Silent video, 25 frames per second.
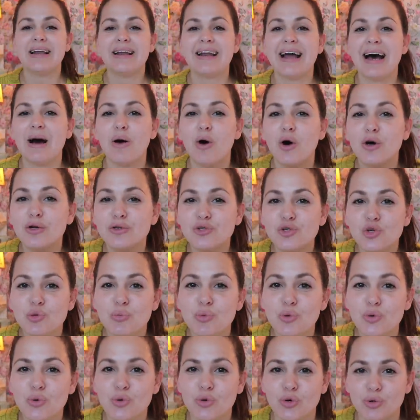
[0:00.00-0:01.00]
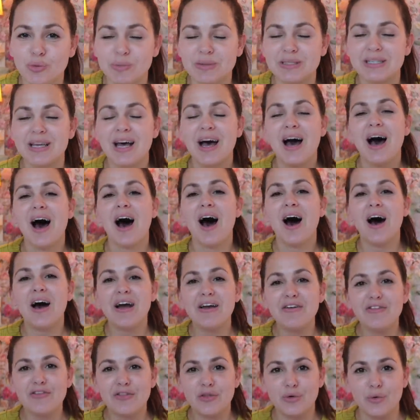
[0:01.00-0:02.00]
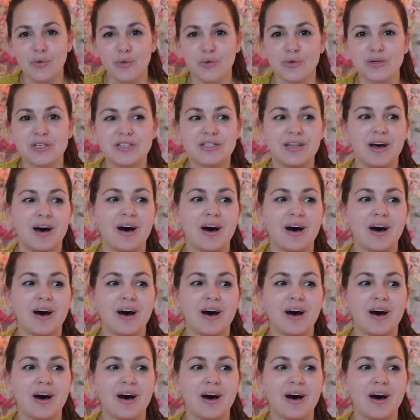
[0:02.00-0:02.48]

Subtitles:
Now, on to boobs. I thought